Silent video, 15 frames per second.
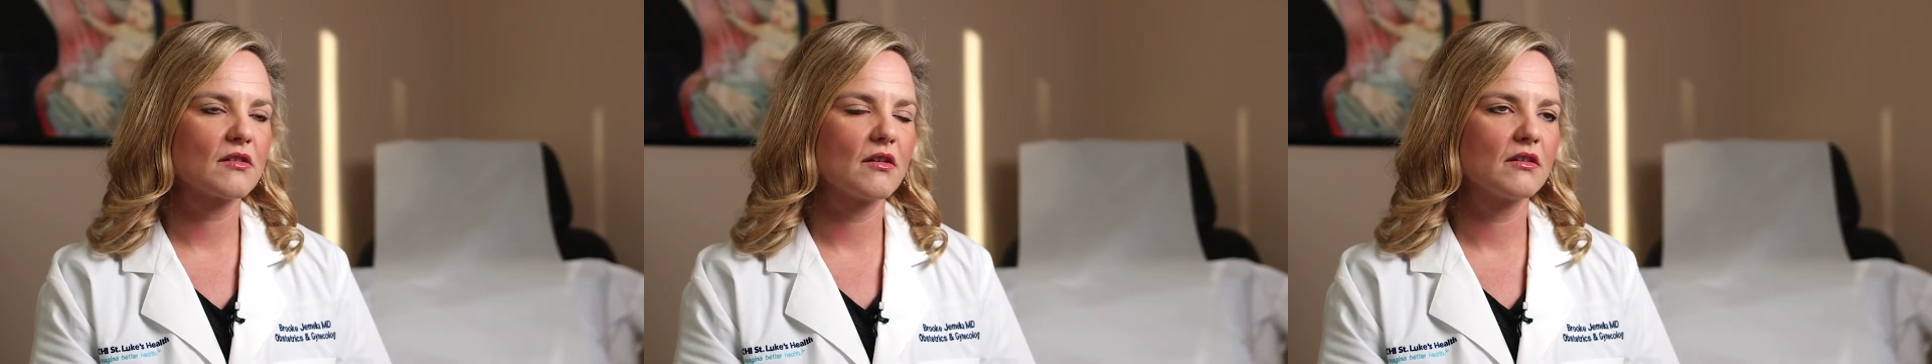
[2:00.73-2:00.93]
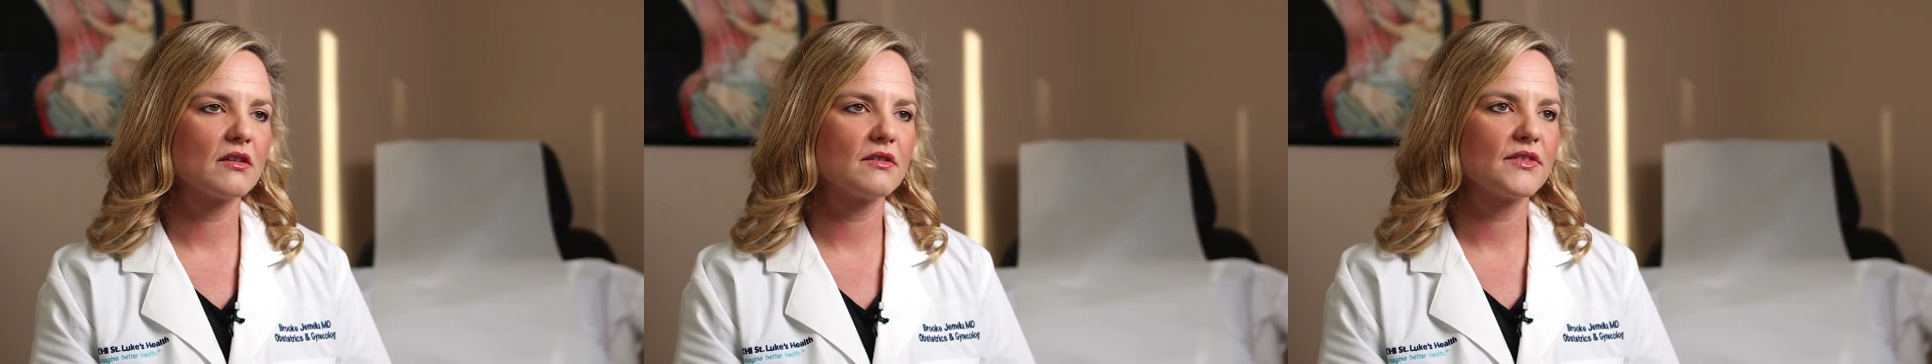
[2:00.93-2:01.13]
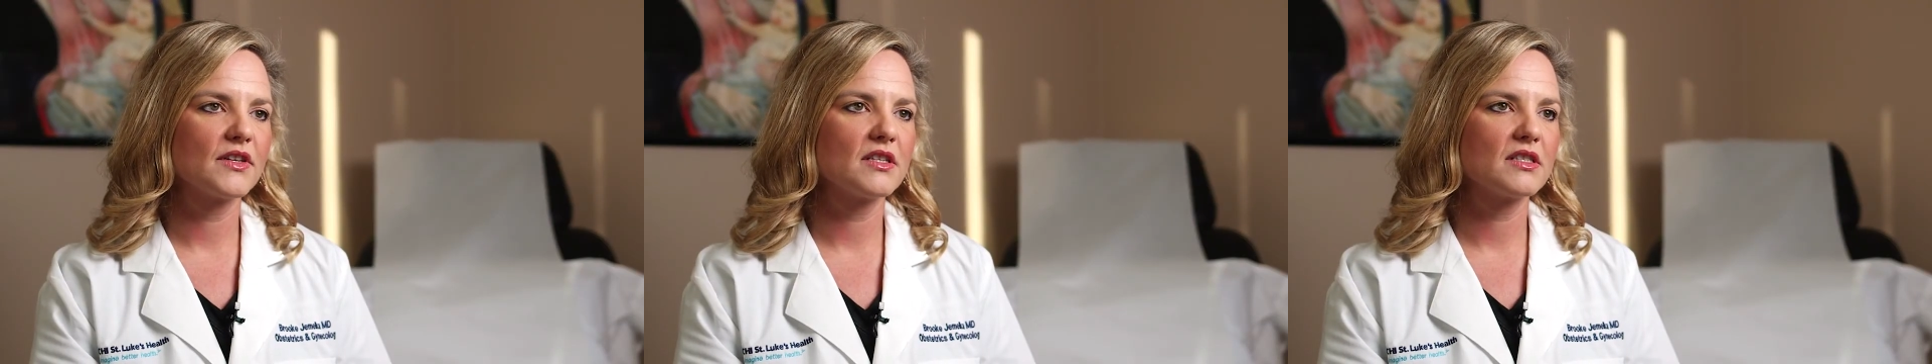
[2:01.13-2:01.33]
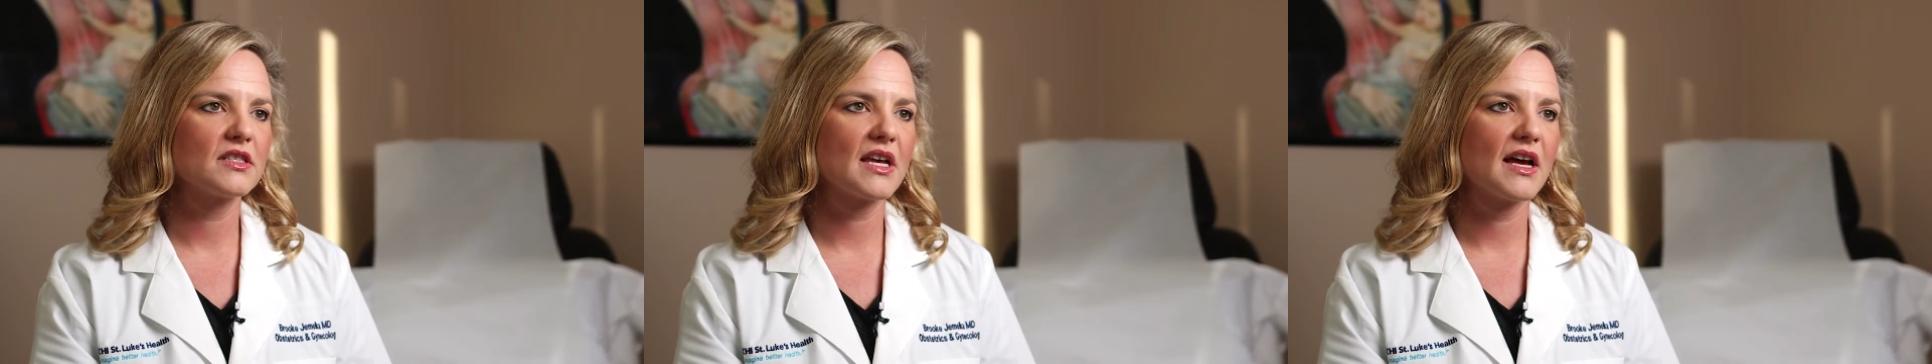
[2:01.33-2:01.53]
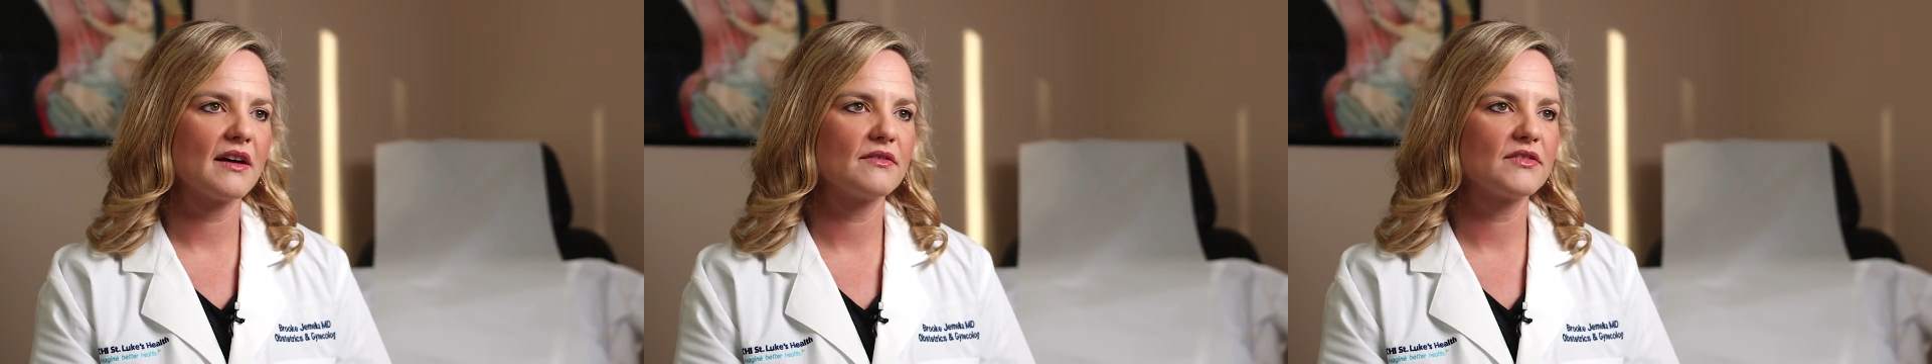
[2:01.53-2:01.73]
All of us
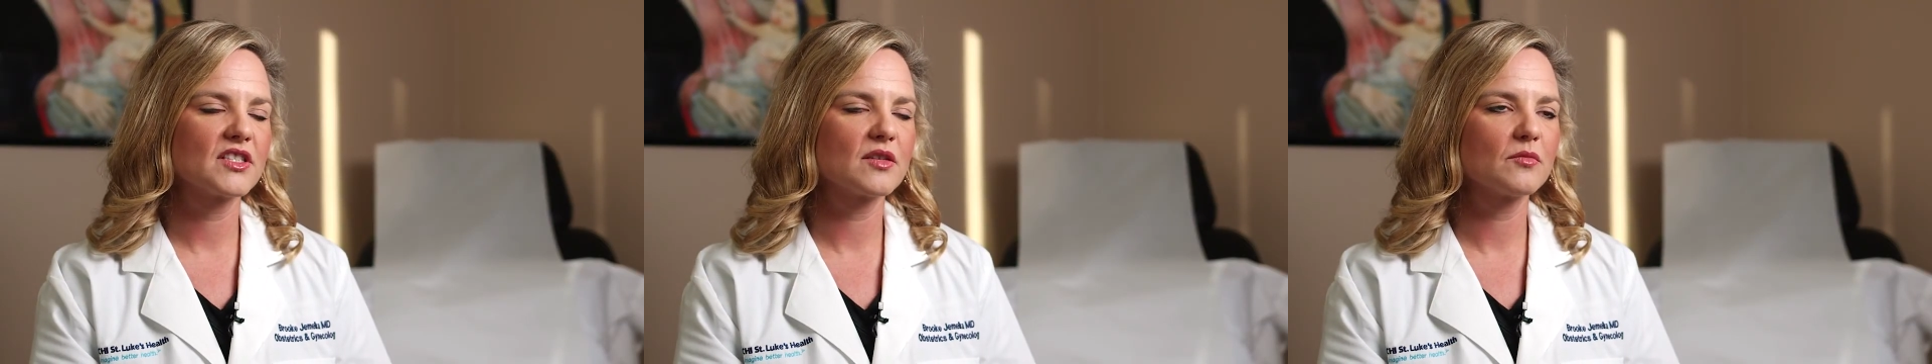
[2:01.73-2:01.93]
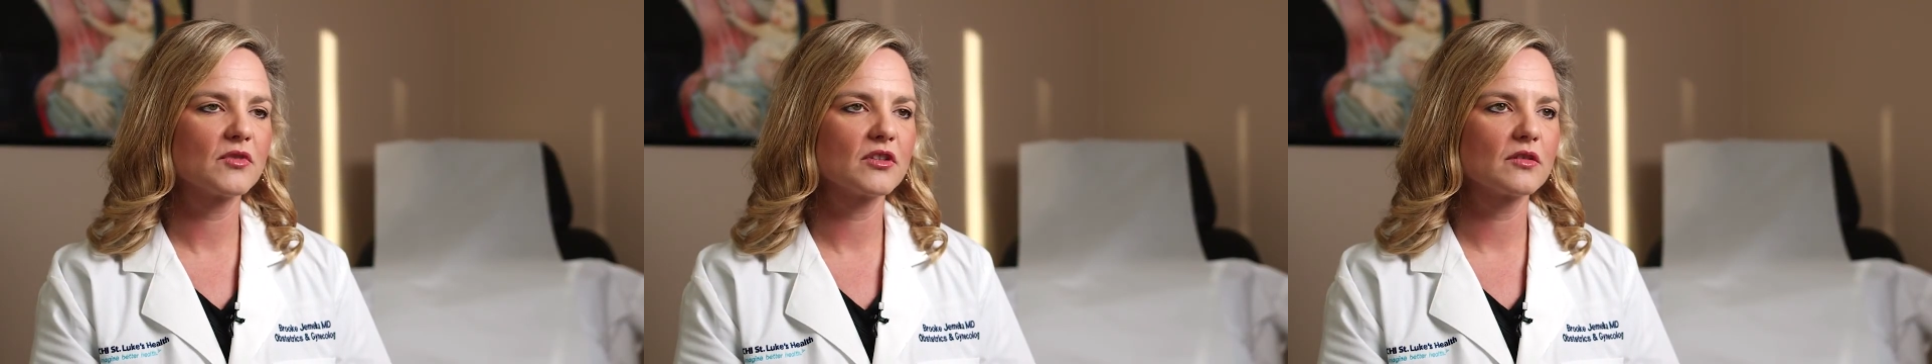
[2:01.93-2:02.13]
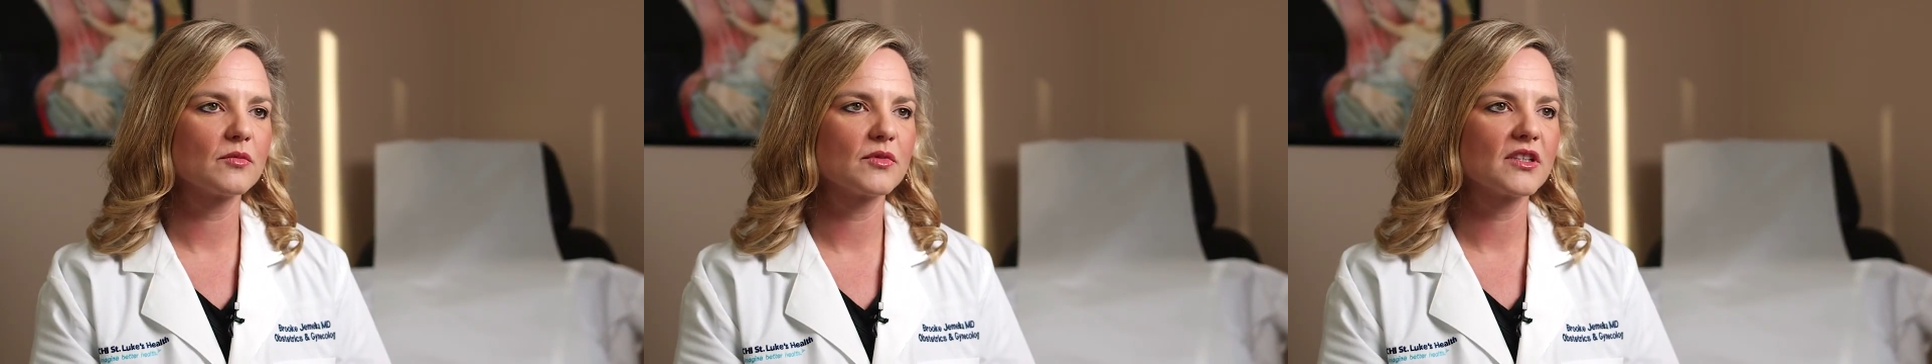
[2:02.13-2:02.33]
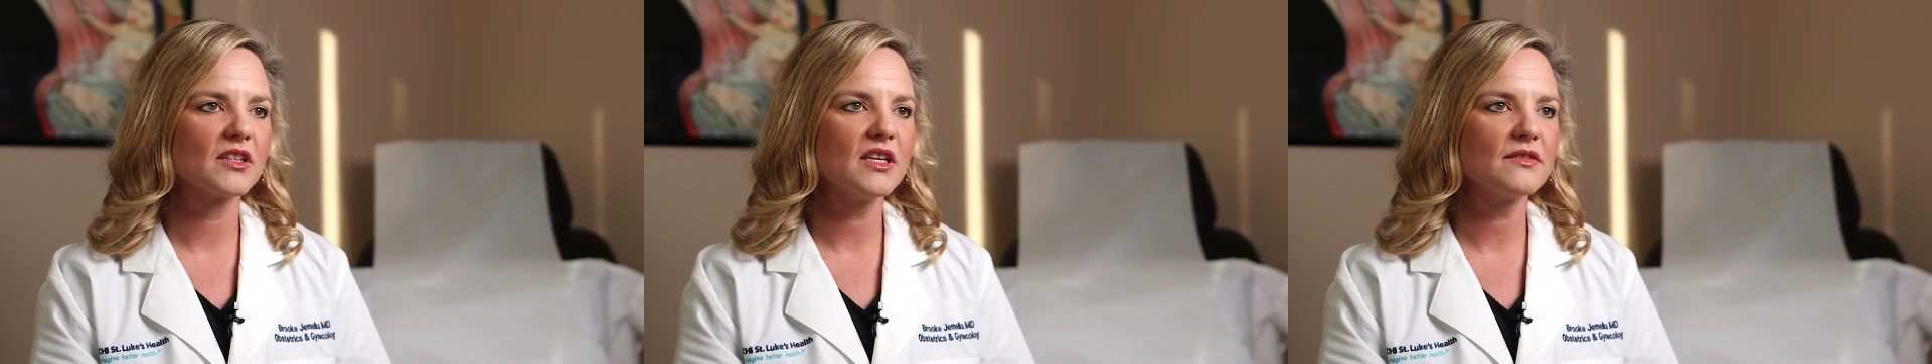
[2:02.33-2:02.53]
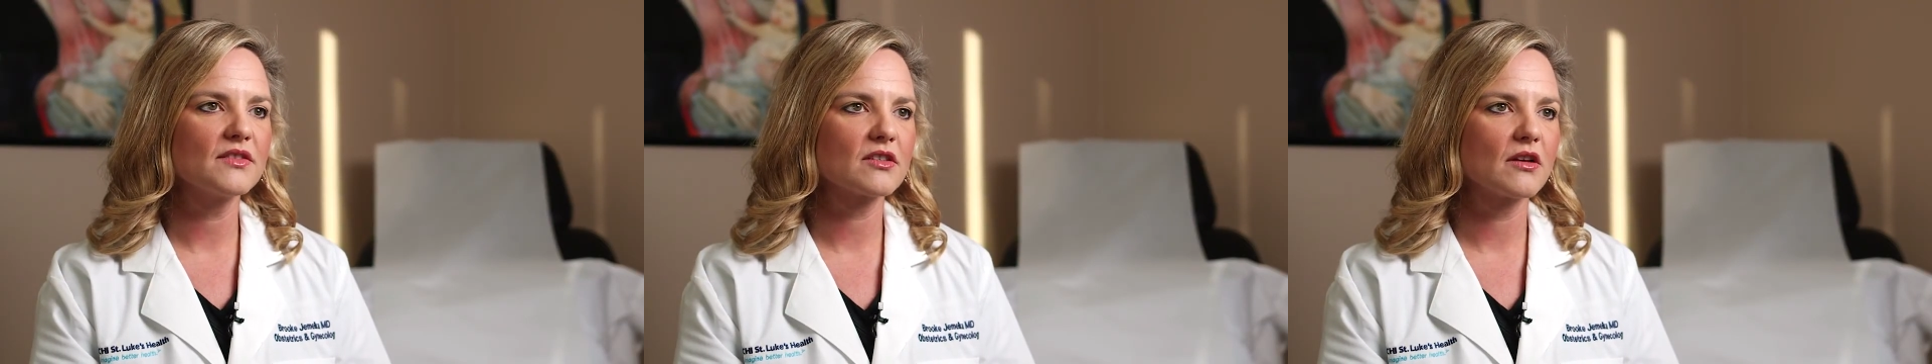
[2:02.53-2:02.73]
have similar beliefs,